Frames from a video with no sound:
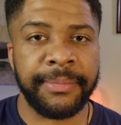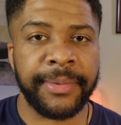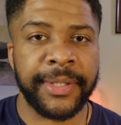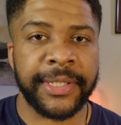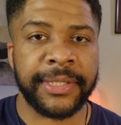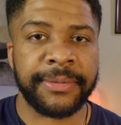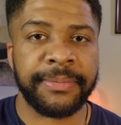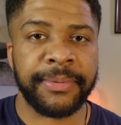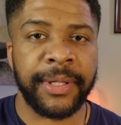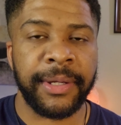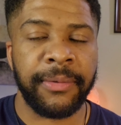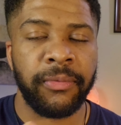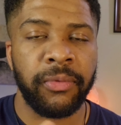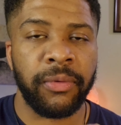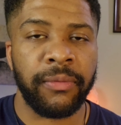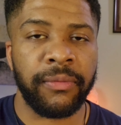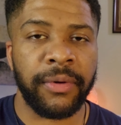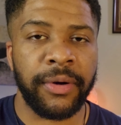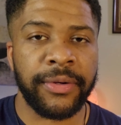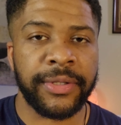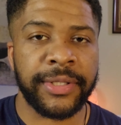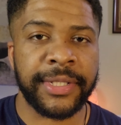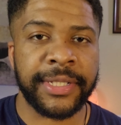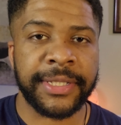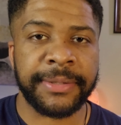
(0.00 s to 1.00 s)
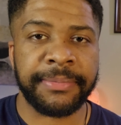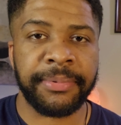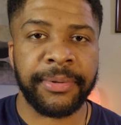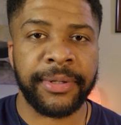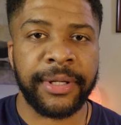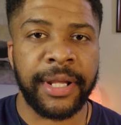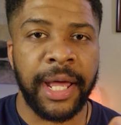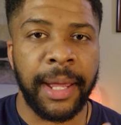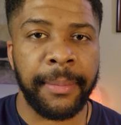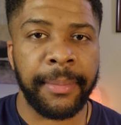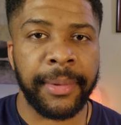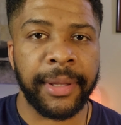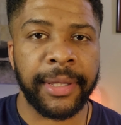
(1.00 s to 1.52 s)
it reverses
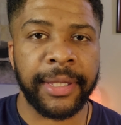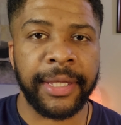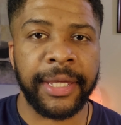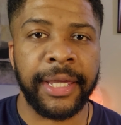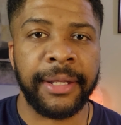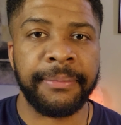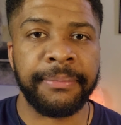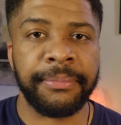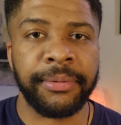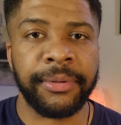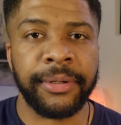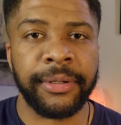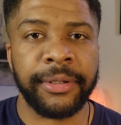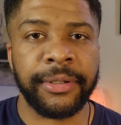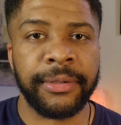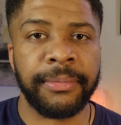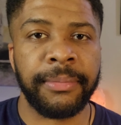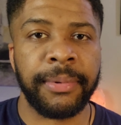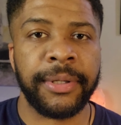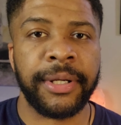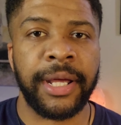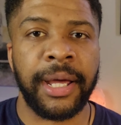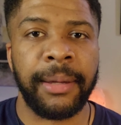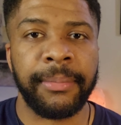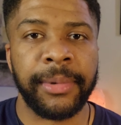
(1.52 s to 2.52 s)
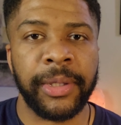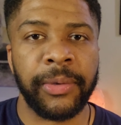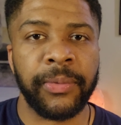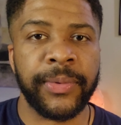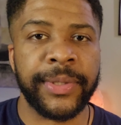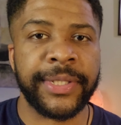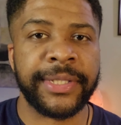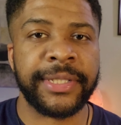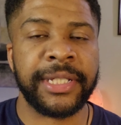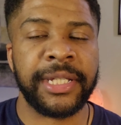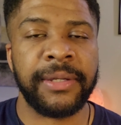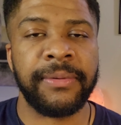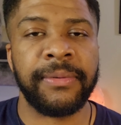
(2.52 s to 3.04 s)
predominantly input. You're predominantly
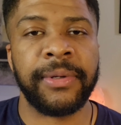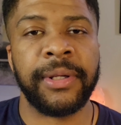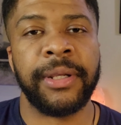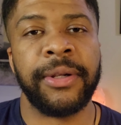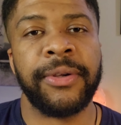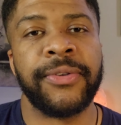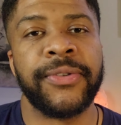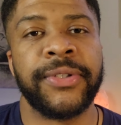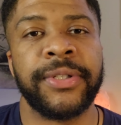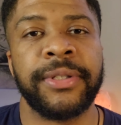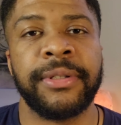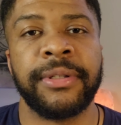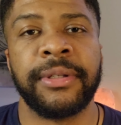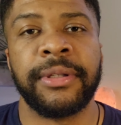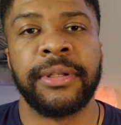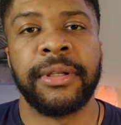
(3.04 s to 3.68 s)
receiving energy.